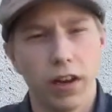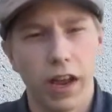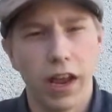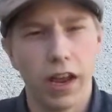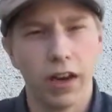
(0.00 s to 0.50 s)

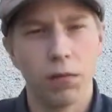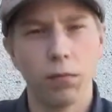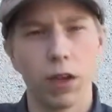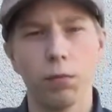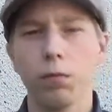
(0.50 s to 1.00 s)
And
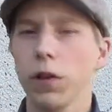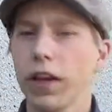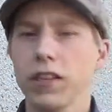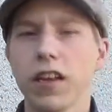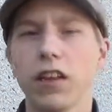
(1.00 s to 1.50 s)

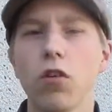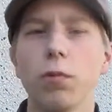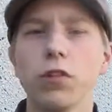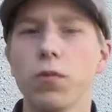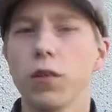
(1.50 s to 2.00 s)
like I said, though,
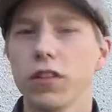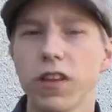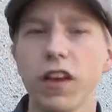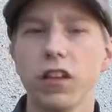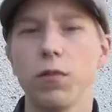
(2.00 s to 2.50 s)
I'm super
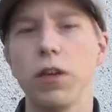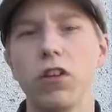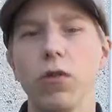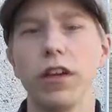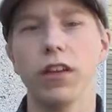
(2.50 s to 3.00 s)
excited to be
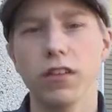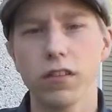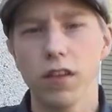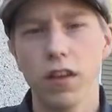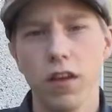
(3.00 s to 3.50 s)
doing this.